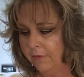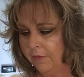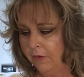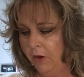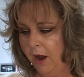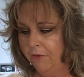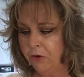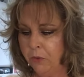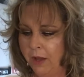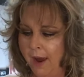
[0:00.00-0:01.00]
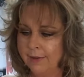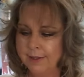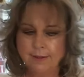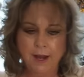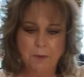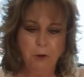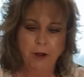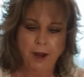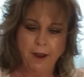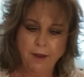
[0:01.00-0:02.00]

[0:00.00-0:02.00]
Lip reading: You having a relaxing day, Brenda?